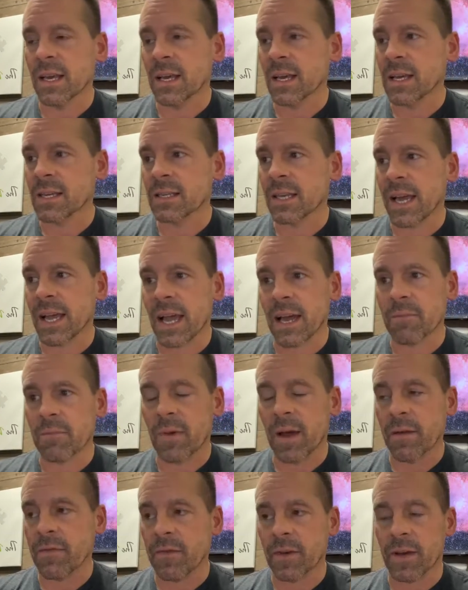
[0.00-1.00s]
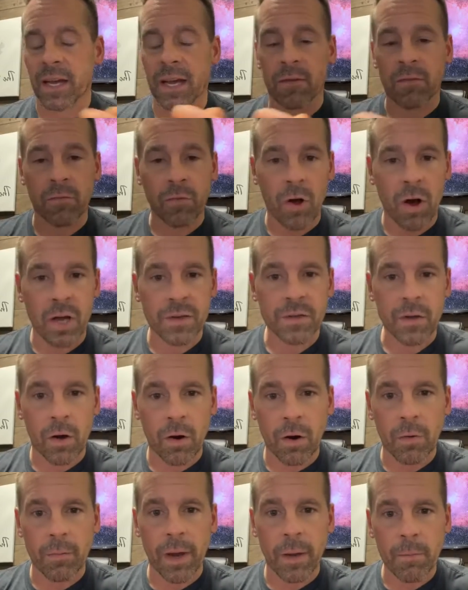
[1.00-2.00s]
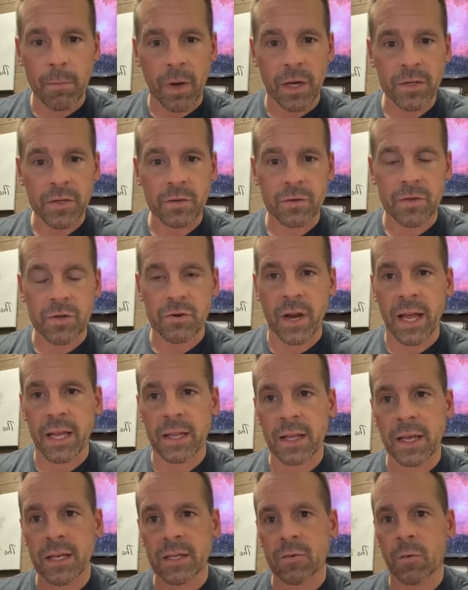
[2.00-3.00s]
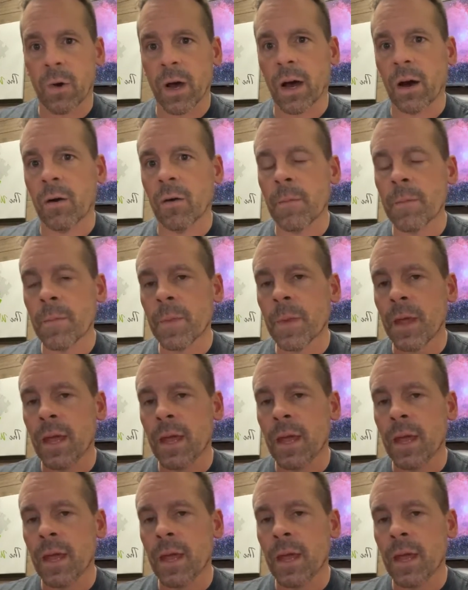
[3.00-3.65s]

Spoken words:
And he's like, I feel like I've lost all my muscle strength as well.